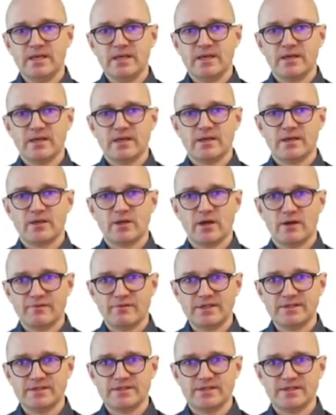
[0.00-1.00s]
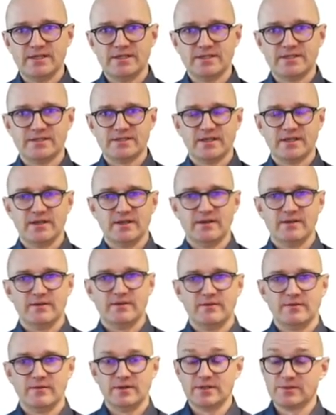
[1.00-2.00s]
Governance is
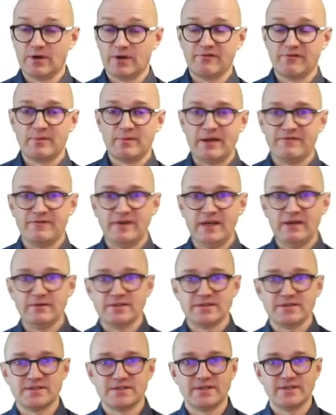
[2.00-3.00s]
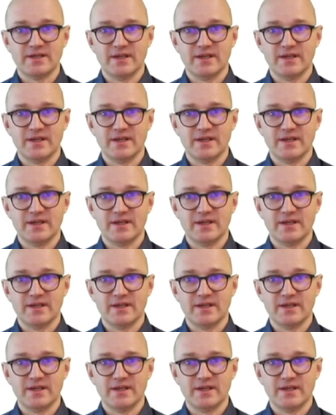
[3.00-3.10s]
it's one of my favorites